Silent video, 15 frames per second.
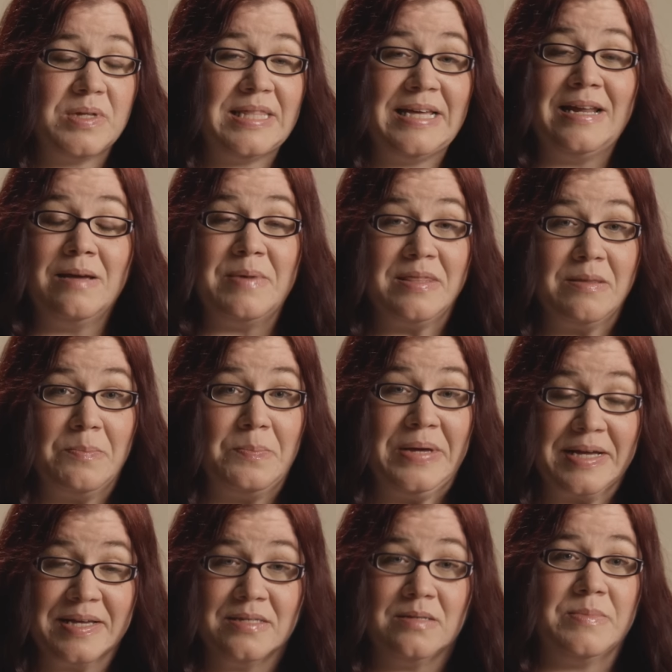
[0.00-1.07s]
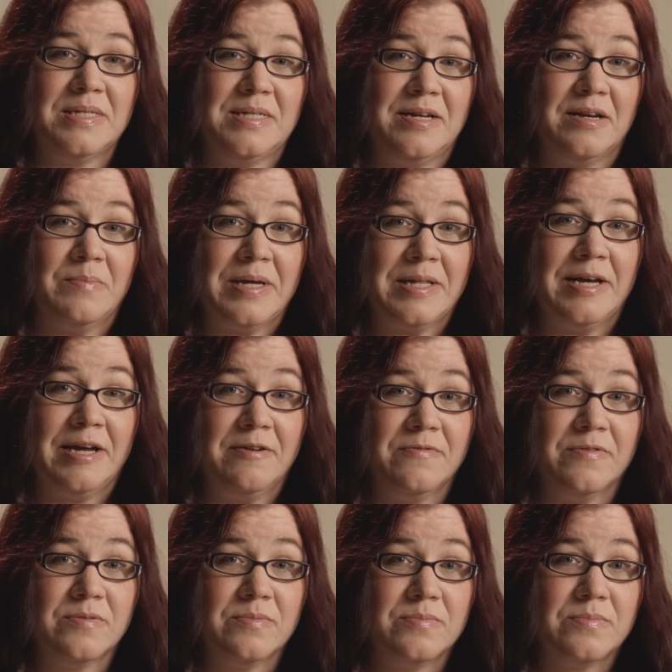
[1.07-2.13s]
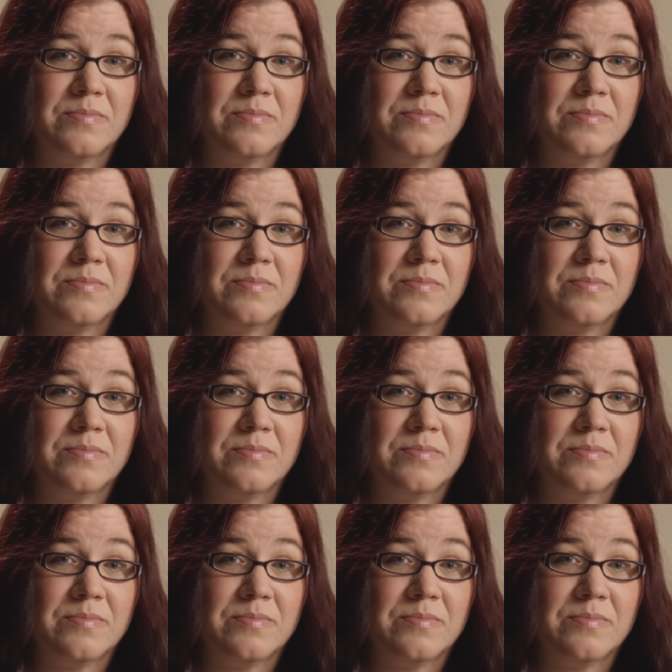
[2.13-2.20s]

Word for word: Then I made the biggest mistake of my life.